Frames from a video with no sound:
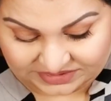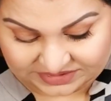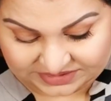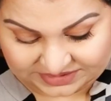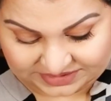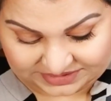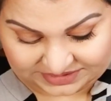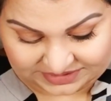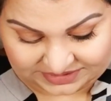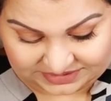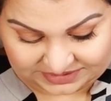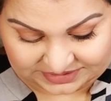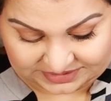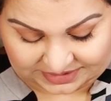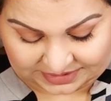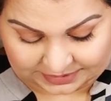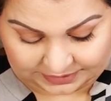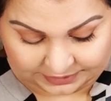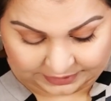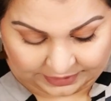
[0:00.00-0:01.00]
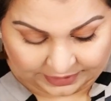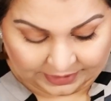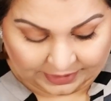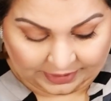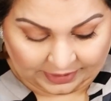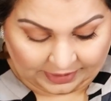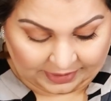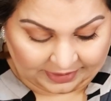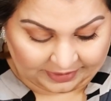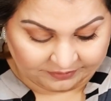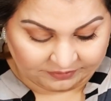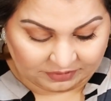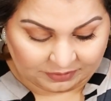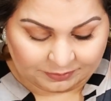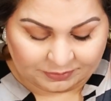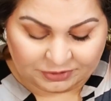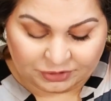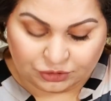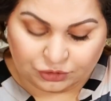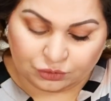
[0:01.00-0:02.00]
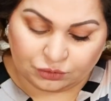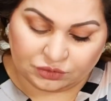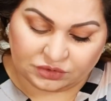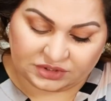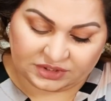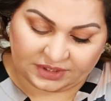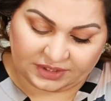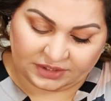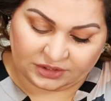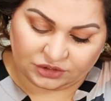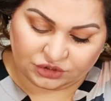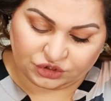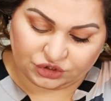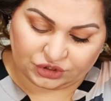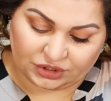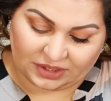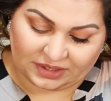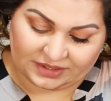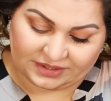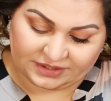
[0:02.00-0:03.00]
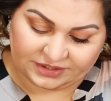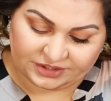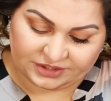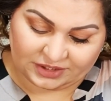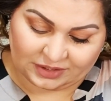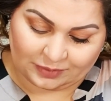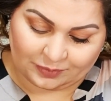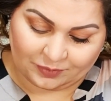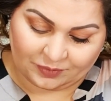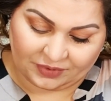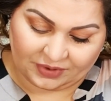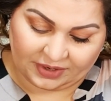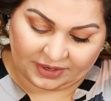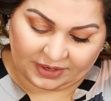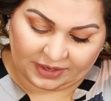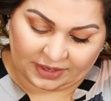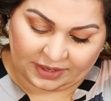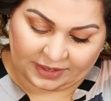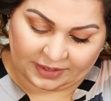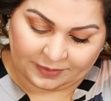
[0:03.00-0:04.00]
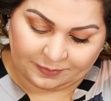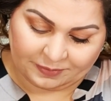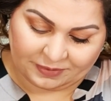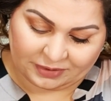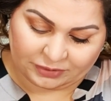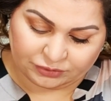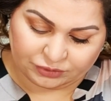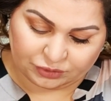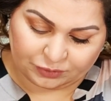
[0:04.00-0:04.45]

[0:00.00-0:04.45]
this is done, I will be using Charlotte Tilbury Eye Powder